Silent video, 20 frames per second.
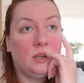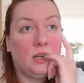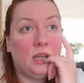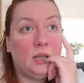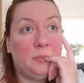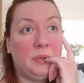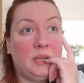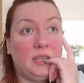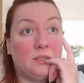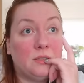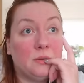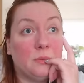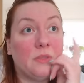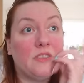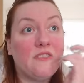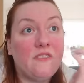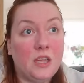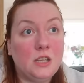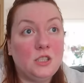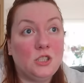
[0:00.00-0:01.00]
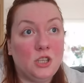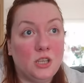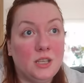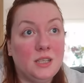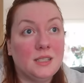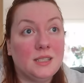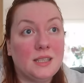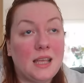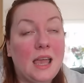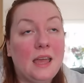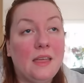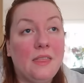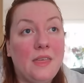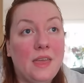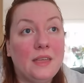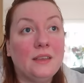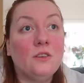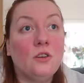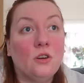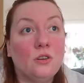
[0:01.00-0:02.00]
I picked up the veggies. I
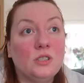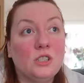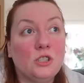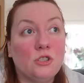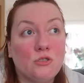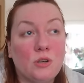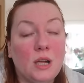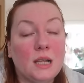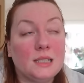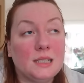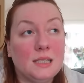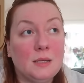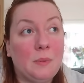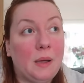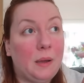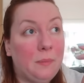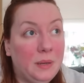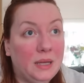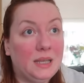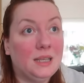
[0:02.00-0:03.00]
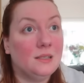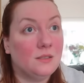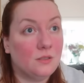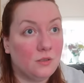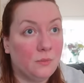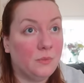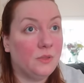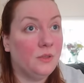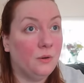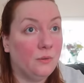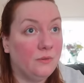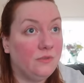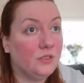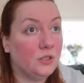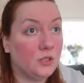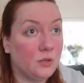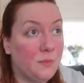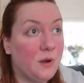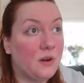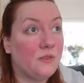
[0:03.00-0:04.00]
then got distracted by picking something up for
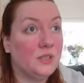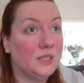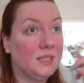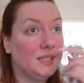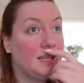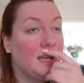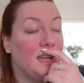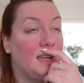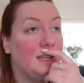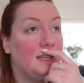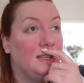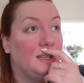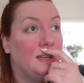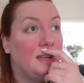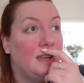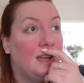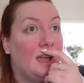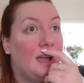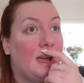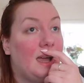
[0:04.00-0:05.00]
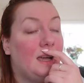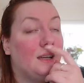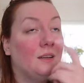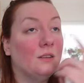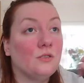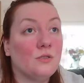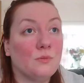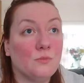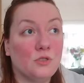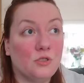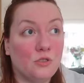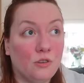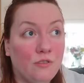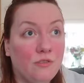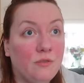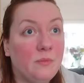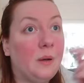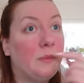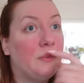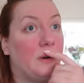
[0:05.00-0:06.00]
tomorrow's tea. I got some stuff
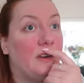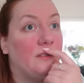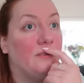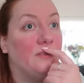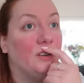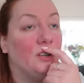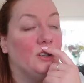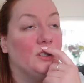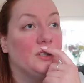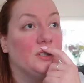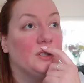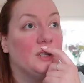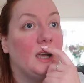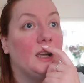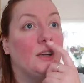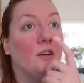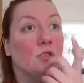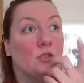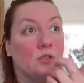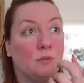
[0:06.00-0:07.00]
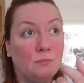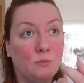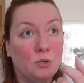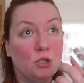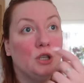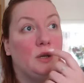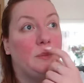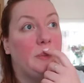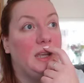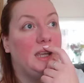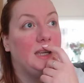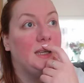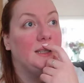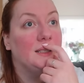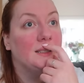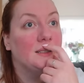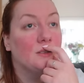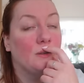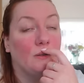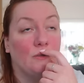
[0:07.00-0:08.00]
for my breakfast. I got some mushy
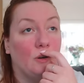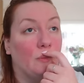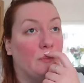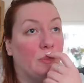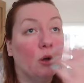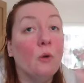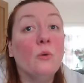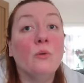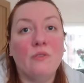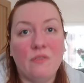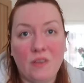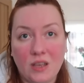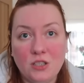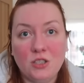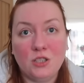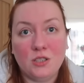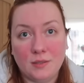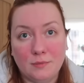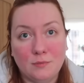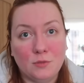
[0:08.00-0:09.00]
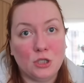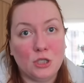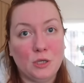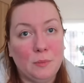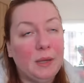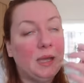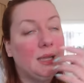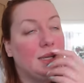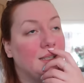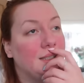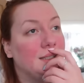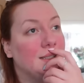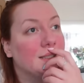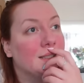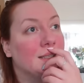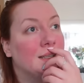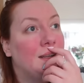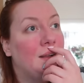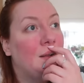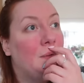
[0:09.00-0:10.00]
peas. So I've got both veggies and mushy
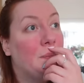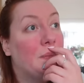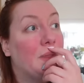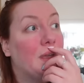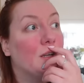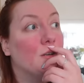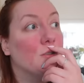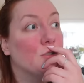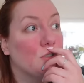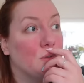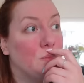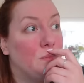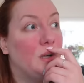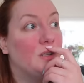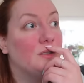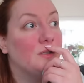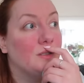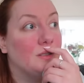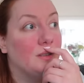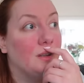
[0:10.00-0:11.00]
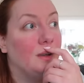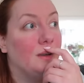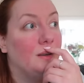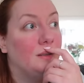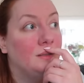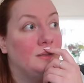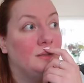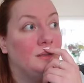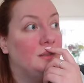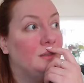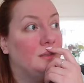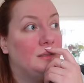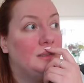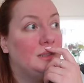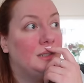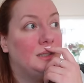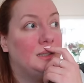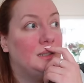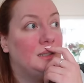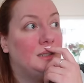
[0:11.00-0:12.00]
peas. I got some Monster
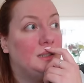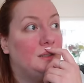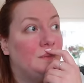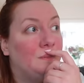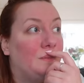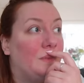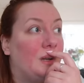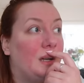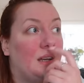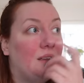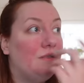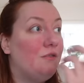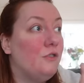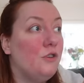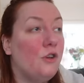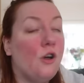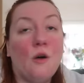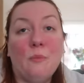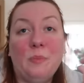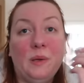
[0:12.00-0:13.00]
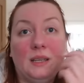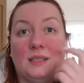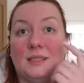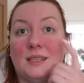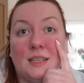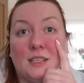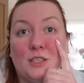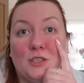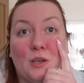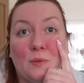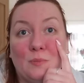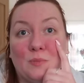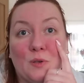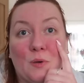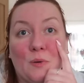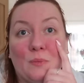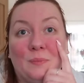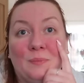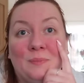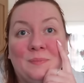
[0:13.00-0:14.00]
and I've not picked any chips
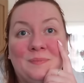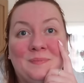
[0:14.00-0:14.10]
up.